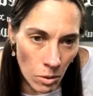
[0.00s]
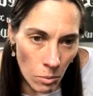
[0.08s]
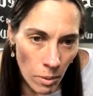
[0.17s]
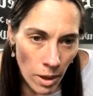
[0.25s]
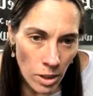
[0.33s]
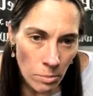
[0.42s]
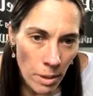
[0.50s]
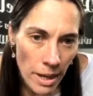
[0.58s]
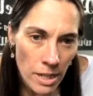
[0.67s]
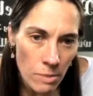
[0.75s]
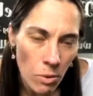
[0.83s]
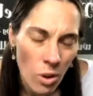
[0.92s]
Welder
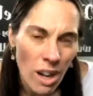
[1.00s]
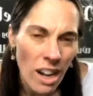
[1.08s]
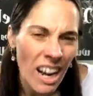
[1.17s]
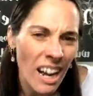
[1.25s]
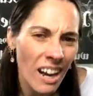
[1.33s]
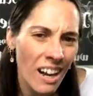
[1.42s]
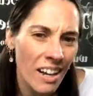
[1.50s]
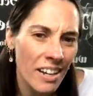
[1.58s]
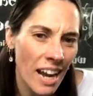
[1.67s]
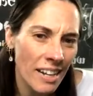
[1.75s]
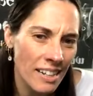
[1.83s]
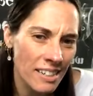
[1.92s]
pays more.
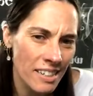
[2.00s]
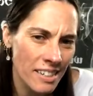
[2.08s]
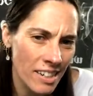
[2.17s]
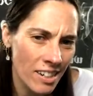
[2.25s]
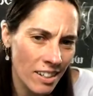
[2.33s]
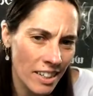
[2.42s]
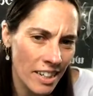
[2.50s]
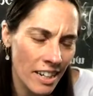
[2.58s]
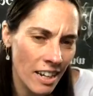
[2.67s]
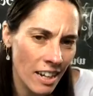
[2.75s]
Not necessarily.